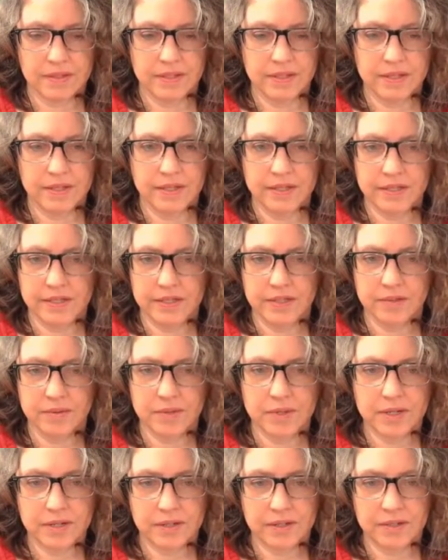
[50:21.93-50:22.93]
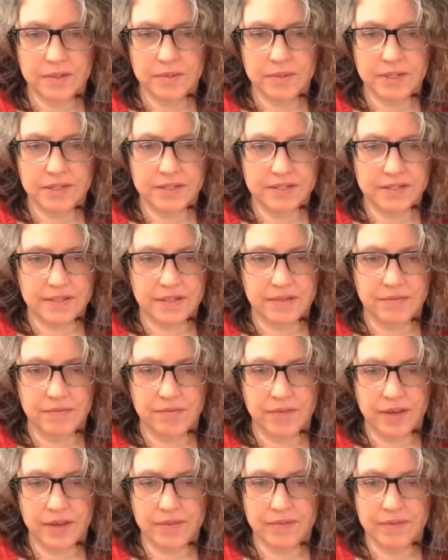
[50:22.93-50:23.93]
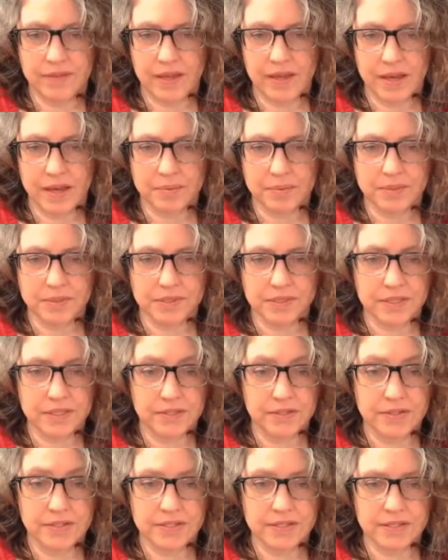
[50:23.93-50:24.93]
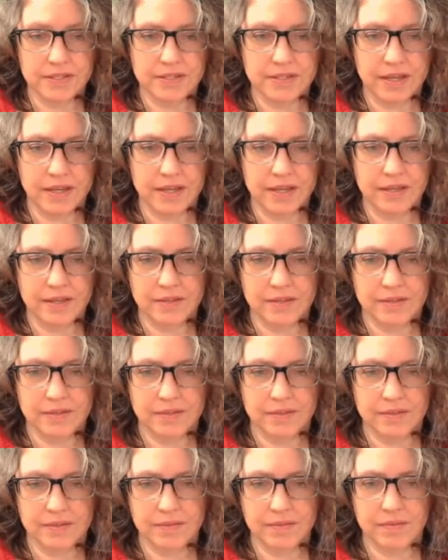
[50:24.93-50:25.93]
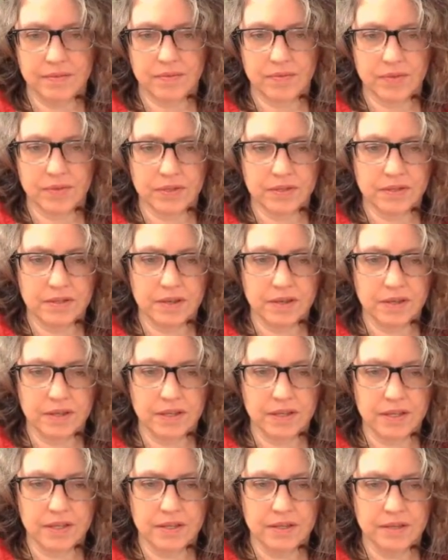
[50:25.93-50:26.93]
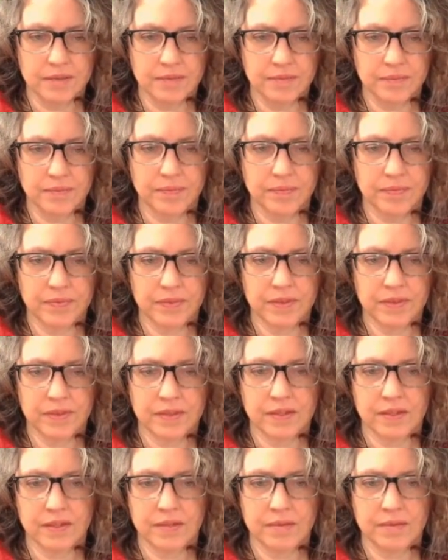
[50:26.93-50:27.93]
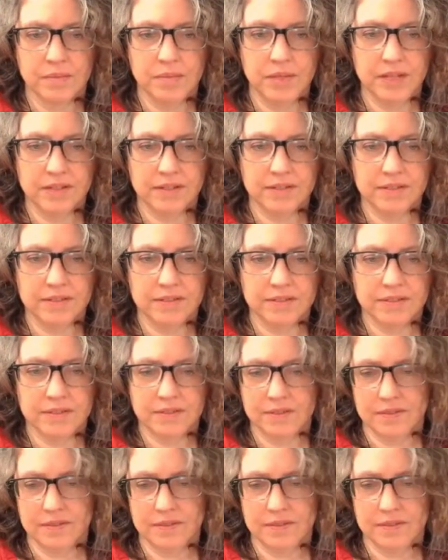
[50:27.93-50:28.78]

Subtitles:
And then you're gonna want to save 5 of the apples that you get today for the donkey. Because